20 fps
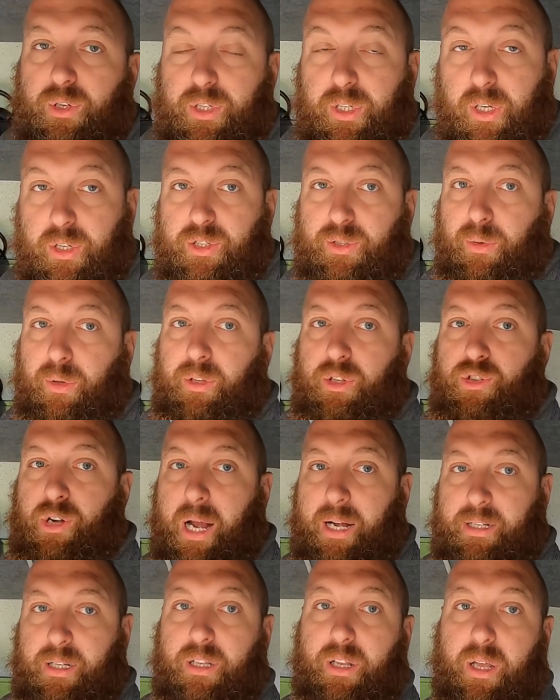because he goes to all the
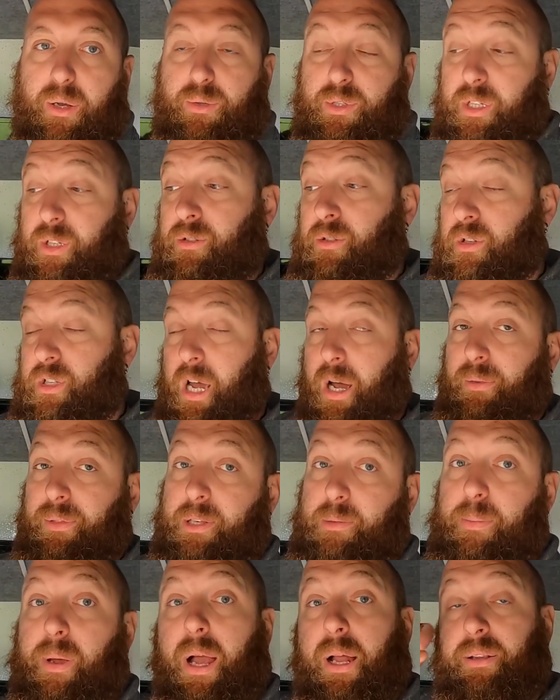tractor do's and he used to tow
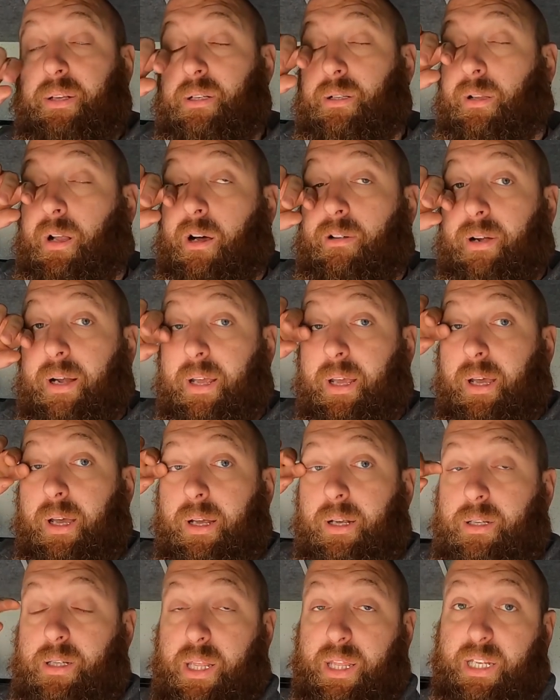this behind his lorry.
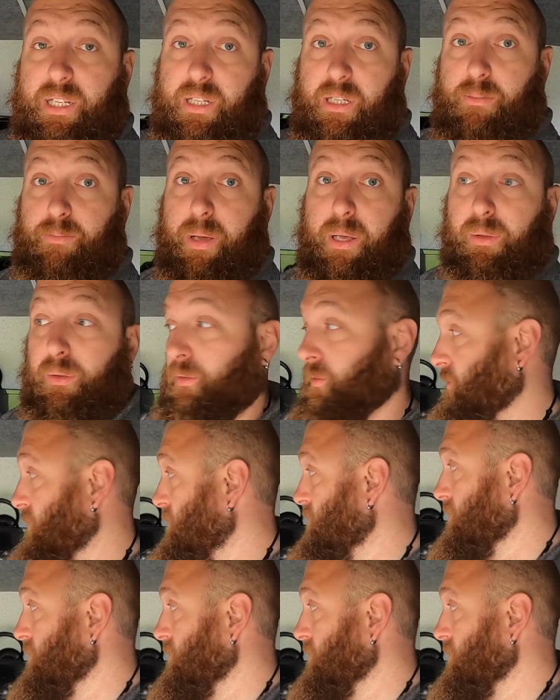So this is built